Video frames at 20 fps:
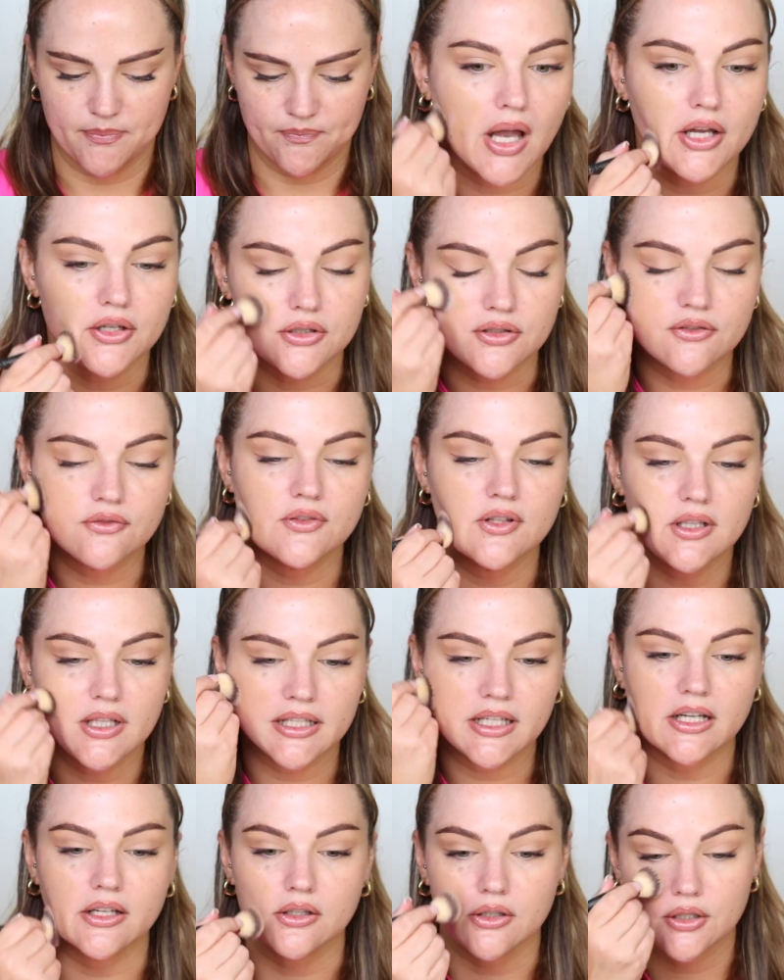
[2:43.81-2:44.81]
I do feel
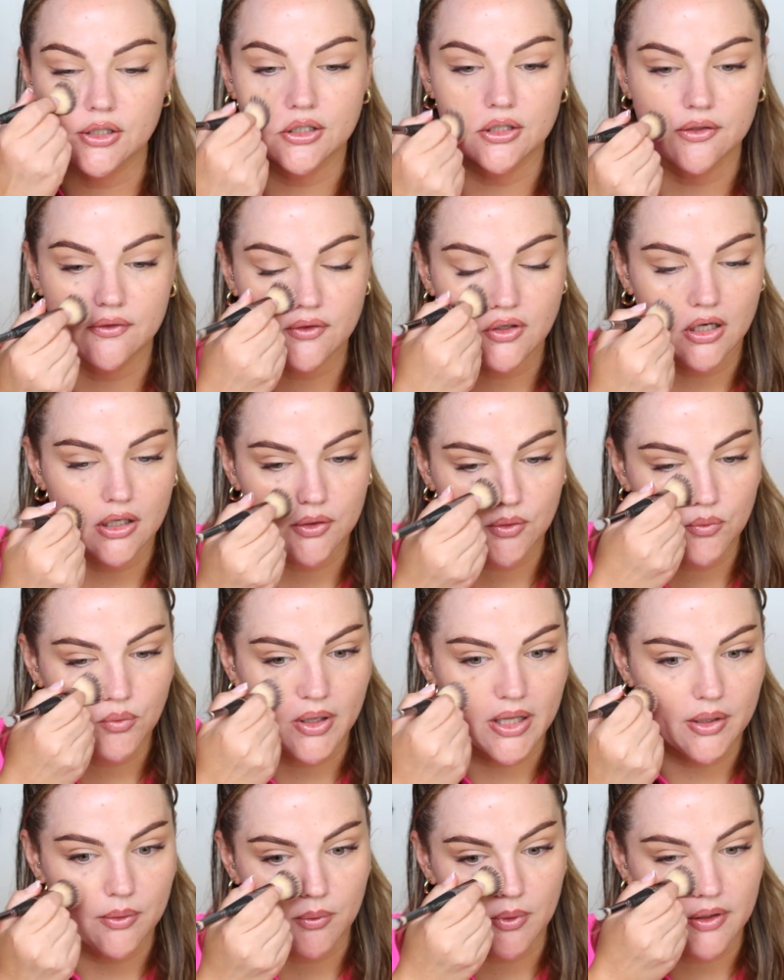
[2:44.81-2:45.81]
like I could have got
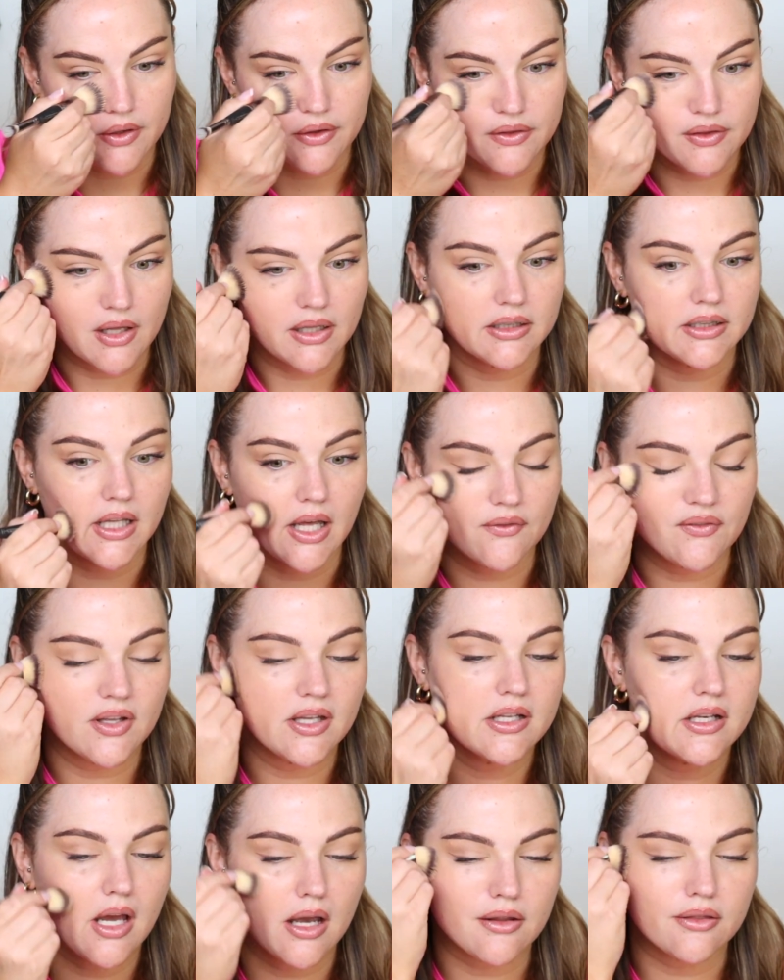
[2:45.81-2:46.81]
away with
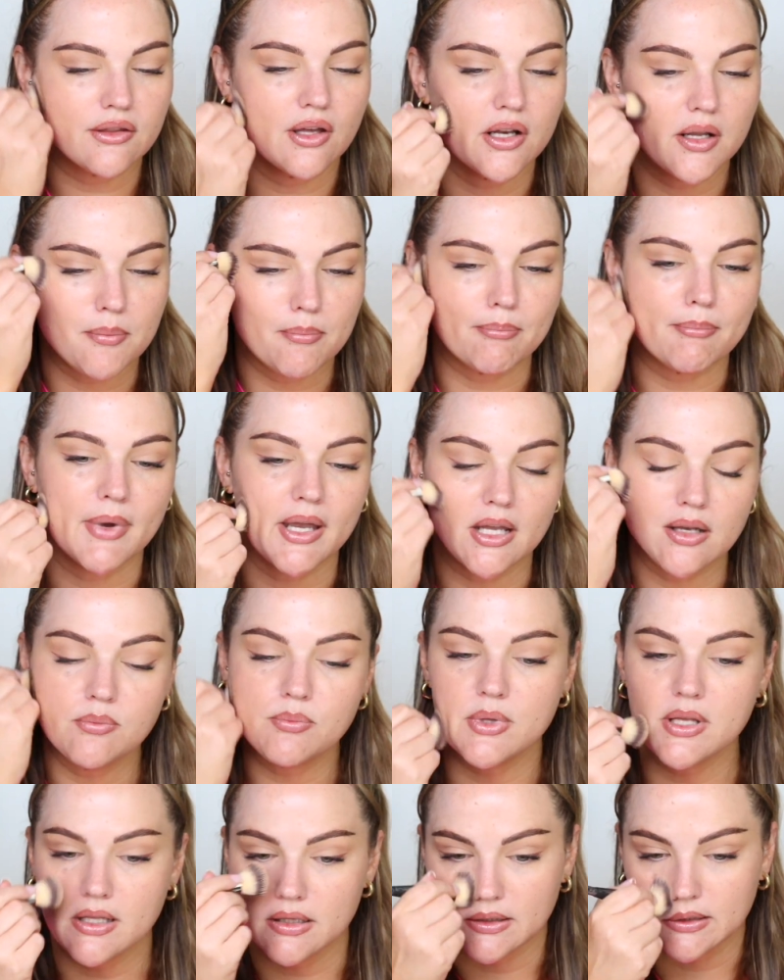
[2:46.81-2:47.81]
11. I thought it might
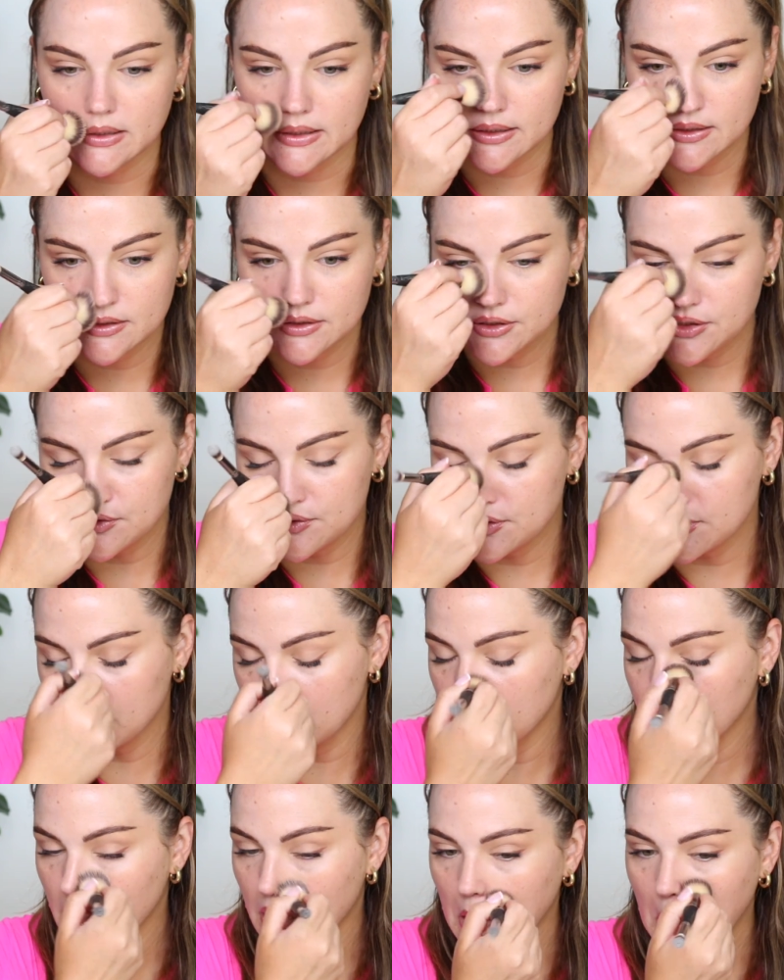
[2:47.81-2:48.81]
be a little too
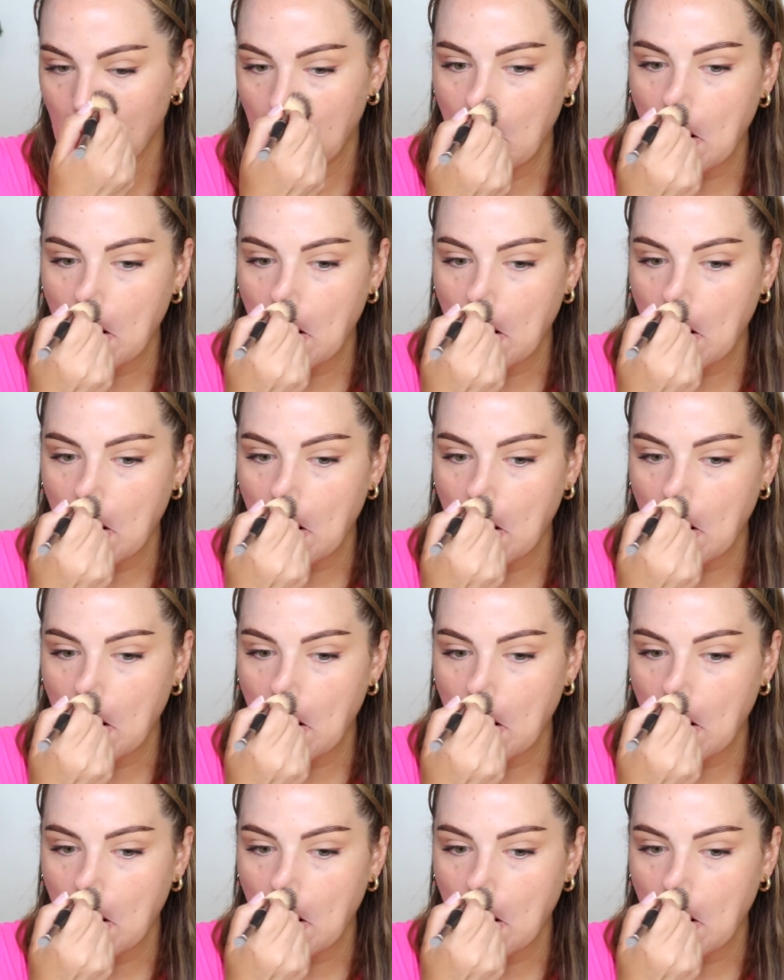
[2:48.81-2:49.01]
dark